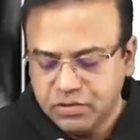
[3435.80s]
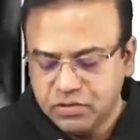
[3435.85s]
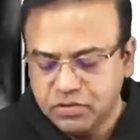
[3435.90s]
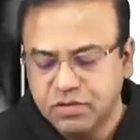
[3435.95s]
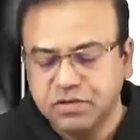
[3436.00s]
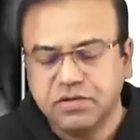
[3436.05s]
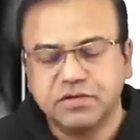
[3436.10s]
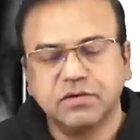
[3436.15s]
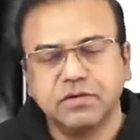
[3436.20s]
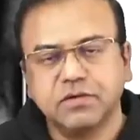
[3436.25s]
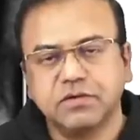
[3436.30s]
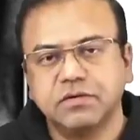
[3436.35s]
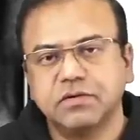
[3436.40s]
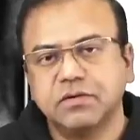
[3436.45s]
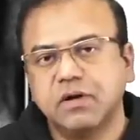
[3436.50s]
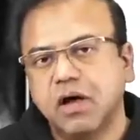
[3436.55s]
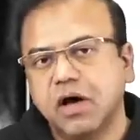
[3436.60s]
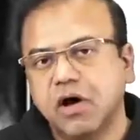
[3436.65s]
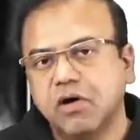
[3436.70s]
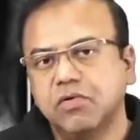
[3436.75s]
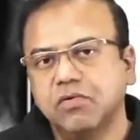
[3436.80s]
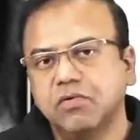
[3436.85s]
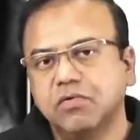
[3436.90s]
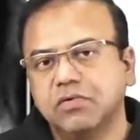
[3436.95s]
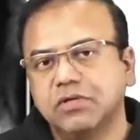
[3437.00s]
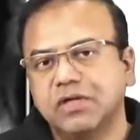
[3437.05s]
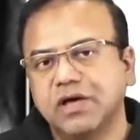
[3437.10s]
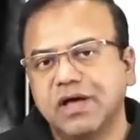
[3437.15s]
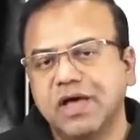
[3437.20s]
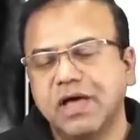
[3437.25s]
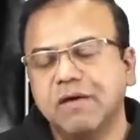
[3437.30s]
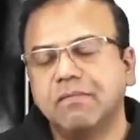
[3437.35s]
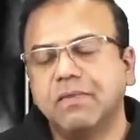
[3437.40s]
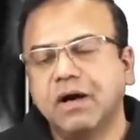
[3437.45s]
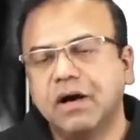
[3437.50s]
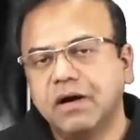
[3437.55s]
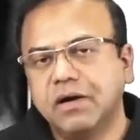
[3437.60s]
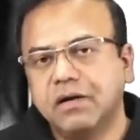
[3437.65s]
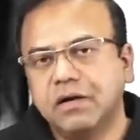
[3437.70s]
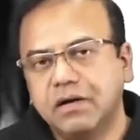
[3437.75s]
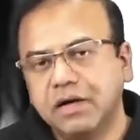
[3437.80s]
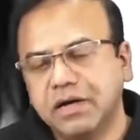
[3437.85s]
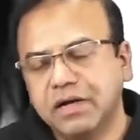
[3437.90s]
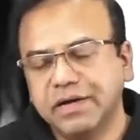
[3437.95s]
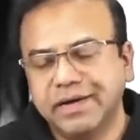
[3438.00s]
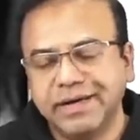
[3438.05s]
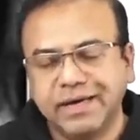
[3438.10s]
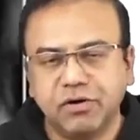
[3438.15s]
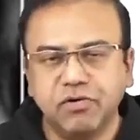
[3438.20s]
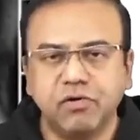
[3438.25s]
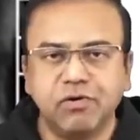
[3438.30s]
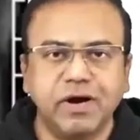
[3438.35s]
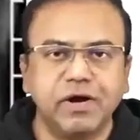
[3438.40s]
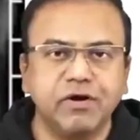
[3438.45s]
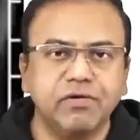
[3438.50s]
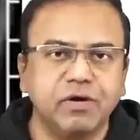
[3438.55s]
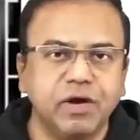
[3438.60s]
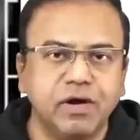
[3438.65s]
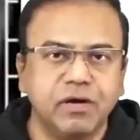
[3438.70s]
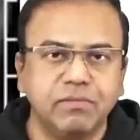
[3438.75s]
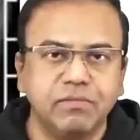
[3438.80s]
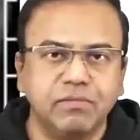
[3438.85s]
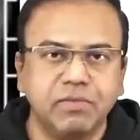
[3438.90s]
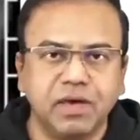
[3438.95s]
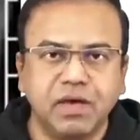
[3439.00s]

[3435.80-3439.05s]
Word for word: So this is how the MR and the echocardiogram